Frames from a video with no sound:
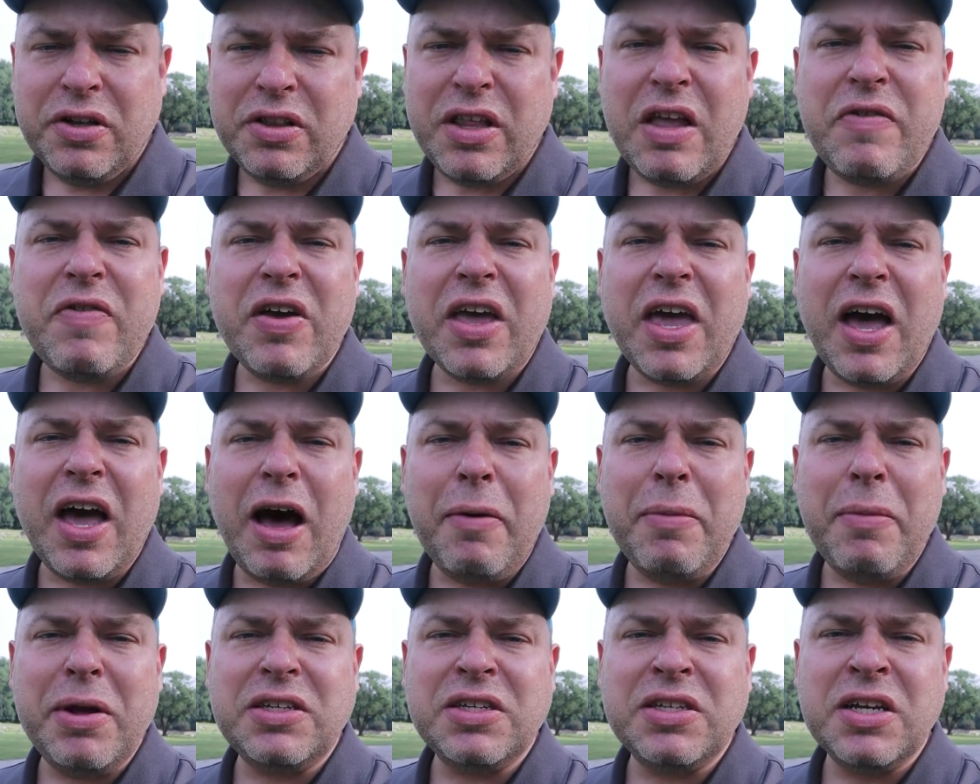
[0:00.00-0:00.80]
leave a
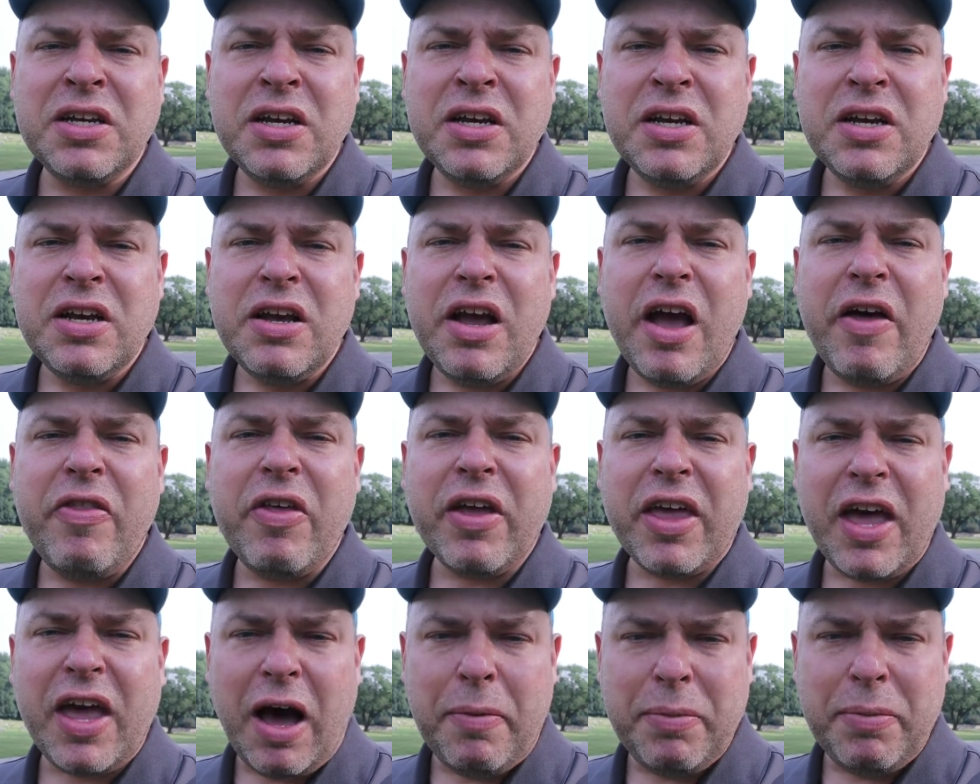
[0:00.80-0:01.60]
comment in
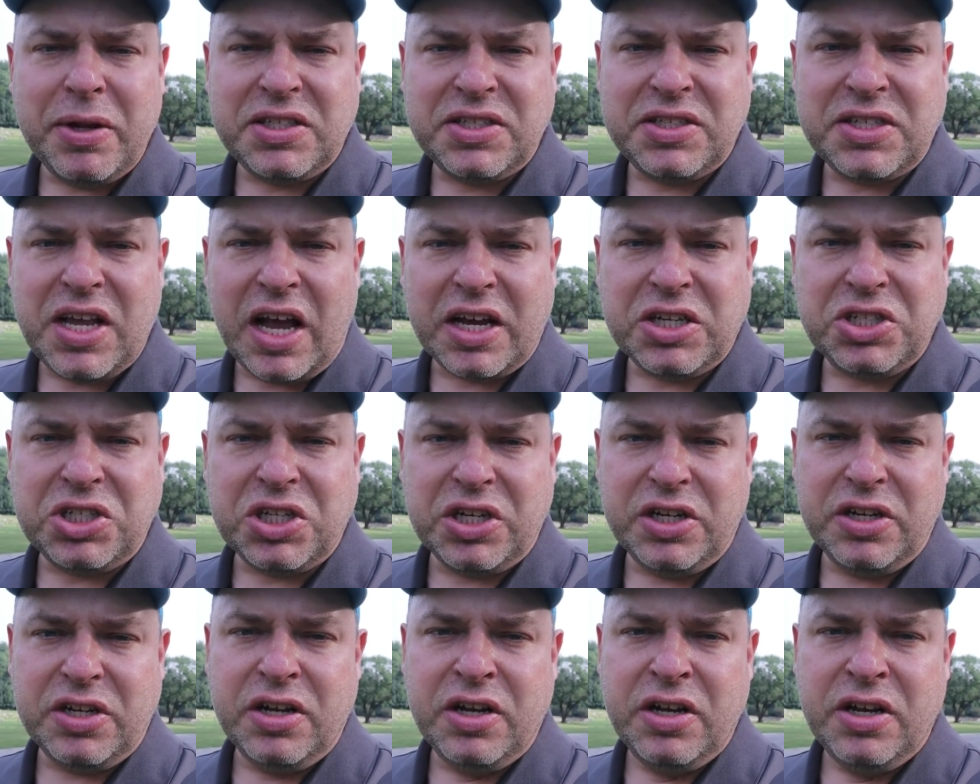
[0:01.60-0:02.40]
the comment
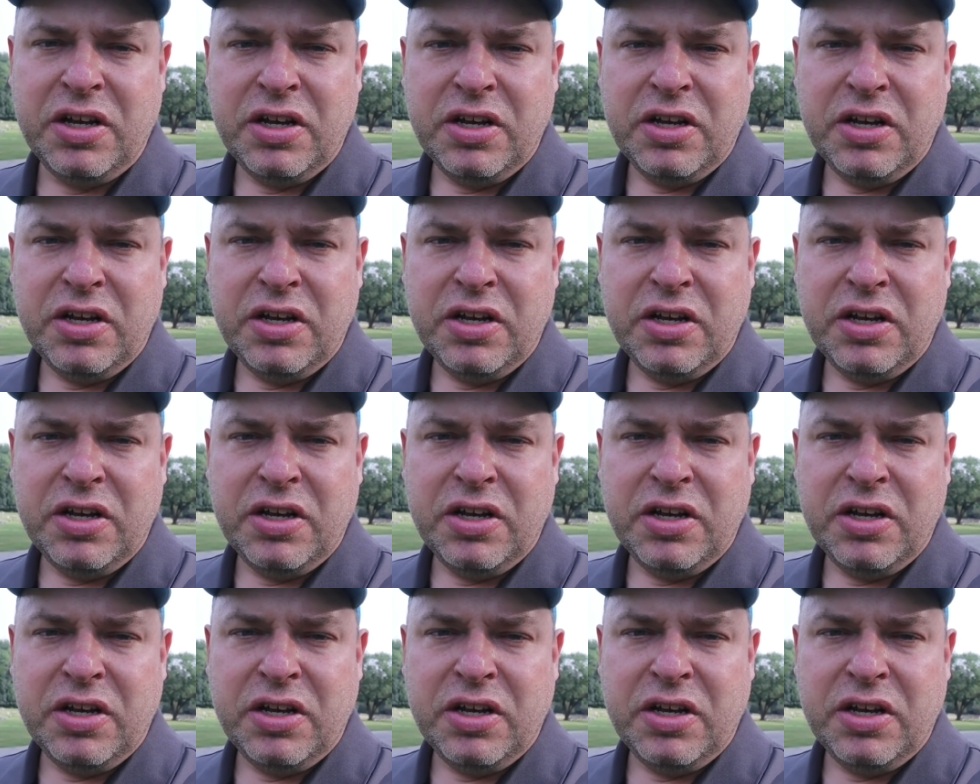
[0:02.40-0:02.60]
section.